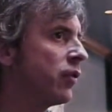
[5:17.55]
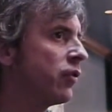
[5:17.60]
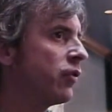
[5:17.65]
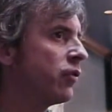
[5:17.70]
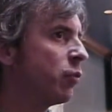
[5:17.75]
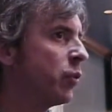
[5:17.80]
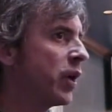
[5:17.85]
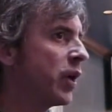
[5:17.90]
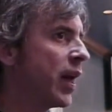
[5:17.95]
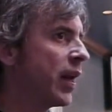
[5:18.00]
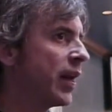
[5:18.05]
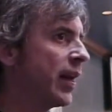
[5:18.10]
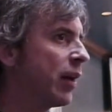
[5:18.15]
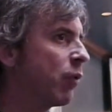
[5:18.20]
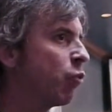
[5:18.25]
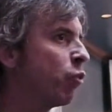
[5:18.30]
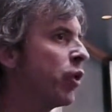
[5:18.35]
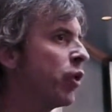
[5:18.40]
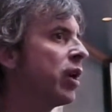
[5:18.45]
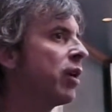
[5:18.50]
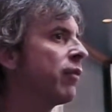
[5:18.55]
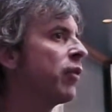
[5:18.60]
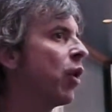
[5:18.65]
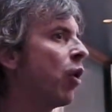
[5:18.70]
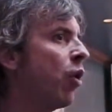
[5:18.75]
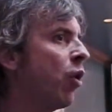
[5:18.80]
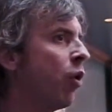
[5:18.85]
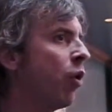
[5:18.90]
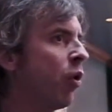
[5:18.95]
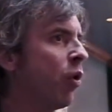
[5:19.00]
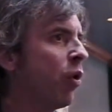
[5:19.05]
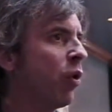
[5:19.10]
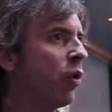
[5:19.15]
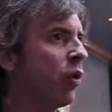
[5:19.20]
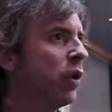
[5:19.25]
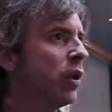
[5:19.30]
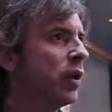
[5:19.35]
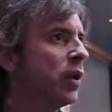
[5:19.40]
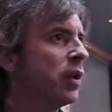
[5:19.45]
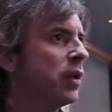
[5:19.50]
let's we got to get rid of the
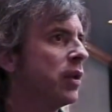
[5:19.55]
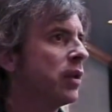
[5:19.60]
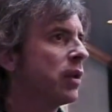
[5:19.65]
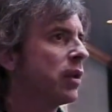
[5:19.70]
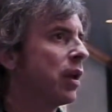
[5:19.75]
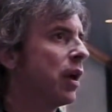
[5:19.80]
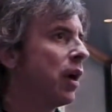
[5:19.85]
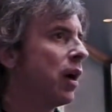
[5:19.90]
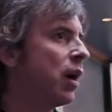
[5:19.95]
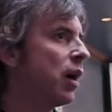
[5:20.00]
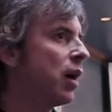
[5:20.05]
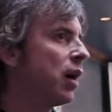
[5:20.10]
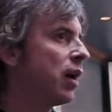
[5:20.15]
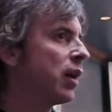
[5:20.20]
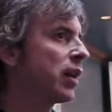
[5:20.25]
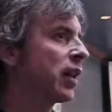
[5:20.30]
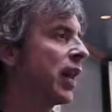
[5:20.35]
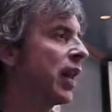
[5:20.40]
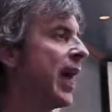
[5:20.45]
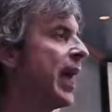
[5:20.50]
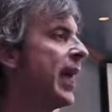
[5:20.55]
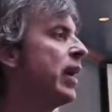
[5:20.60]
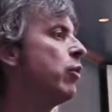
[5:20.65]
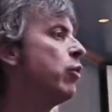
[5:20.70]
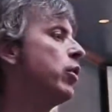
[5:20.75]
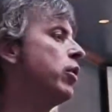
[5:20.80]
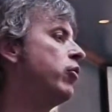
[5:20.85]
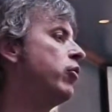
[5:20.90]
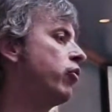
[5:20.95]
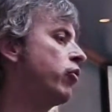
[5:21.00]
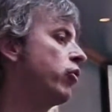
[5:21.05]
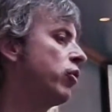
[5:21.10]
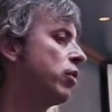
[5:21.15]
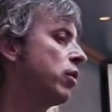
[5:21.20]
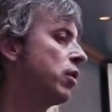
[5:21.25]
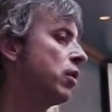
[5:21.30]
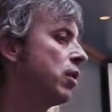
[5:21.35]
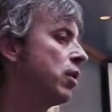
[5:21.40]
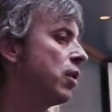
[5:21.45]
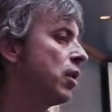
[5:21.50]
whole uh, language
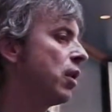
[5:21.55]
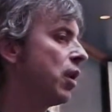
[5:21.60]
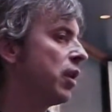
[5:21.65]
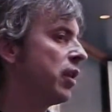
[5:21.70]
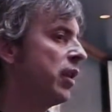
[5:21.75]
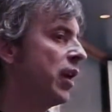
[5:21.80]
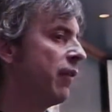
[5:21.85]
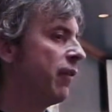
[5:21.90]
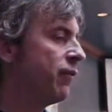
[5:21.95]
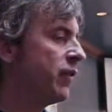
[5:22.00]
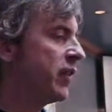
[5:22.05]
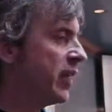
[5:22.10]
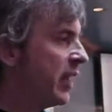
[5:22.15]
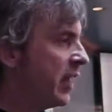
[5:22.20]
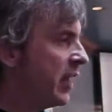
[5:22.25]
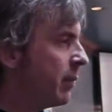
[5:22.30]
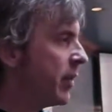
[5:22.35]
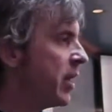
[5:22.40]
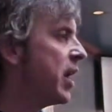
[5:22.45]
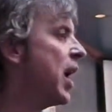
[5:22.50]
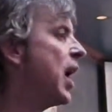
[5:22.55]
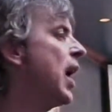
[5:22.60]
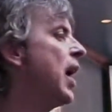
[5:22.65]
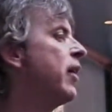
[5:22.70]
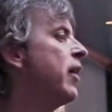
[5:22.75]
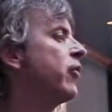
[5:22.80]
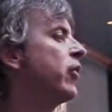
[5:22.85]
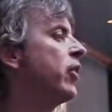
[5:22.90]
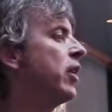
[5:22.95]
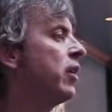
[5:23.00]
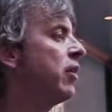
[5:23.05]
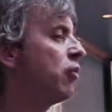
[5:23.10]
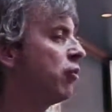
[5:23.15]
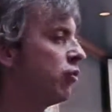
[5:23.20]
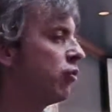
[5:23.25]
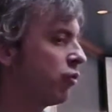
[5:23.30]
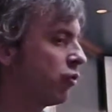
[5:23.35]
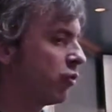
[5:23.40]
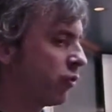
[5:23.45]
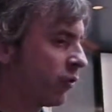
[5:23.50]
that demonizing
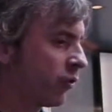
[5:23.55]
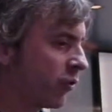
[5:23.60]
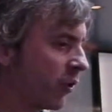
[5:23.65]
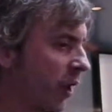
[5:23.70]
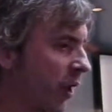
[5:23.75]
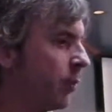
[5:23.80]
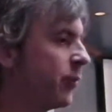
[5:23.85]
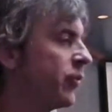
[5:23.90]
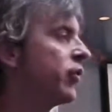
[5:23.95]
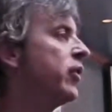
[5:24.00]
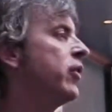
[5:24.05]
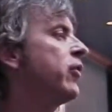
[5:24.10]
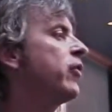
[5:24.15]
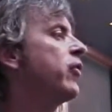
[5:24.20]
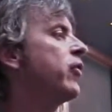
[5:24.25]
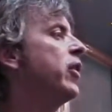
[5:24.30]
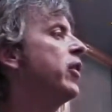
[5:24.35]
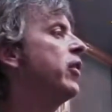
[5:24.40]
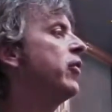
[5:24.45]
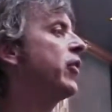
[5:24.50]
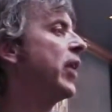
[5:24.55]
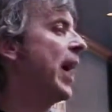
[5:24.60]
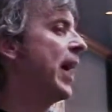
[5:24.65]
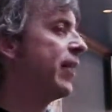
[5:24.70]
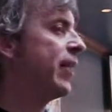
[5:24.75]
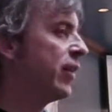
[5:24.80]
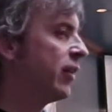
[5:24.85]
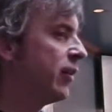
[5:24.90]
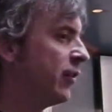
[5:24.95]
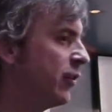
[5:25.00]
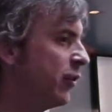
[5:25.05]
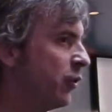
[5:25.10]
substances and